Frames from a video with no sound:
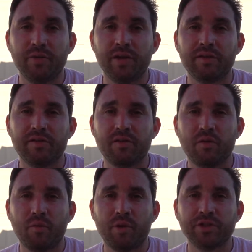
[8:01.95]
Union,
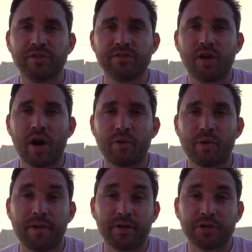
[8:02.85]
which is an auto
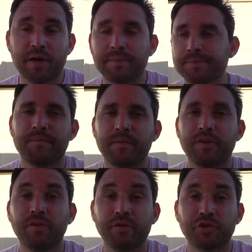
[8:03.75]
repair shop.
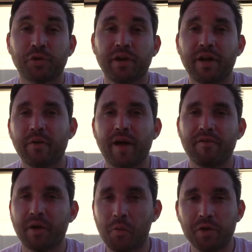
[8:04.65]
So in short, I don't
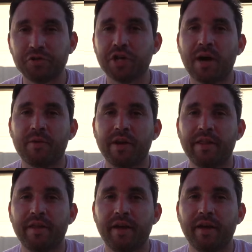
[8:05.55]
have like one job or
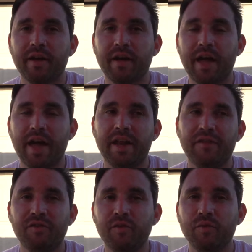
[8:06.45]
anything. And
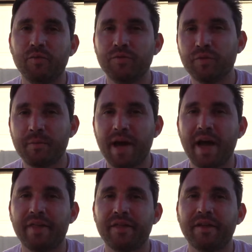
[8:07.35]
if you do the
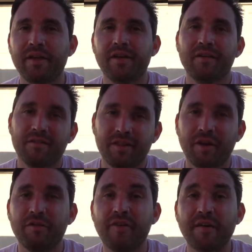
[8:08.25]
math,
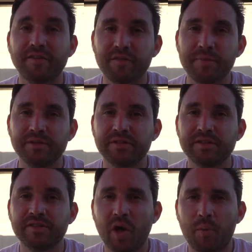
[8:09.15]
you know, five different
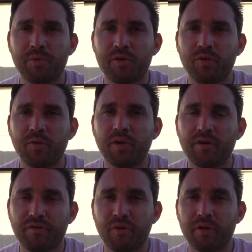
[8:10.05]
businesses help you
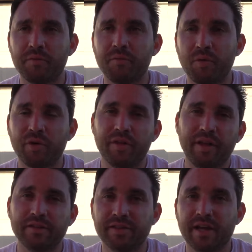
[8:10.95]
afford more
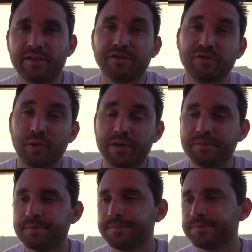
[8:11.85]
things than just one.